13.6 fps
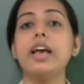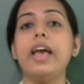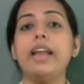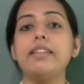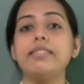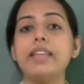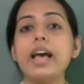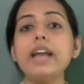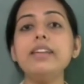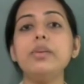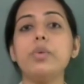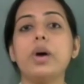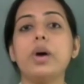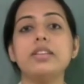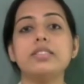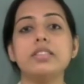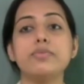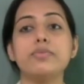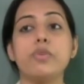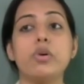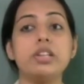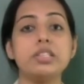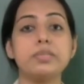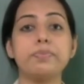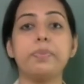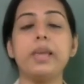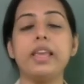and that devices for
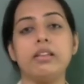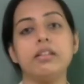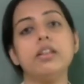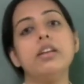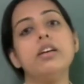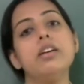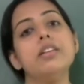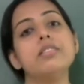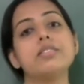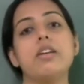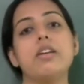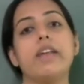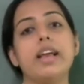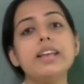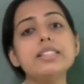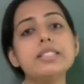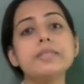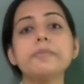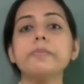displaying is known as